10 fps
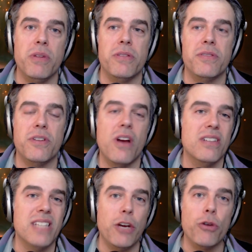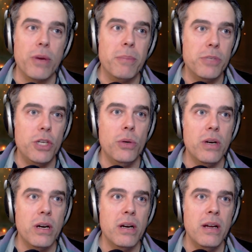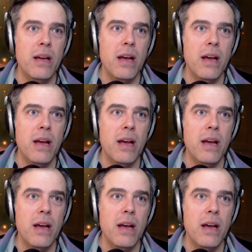with cards like Grim Tutor.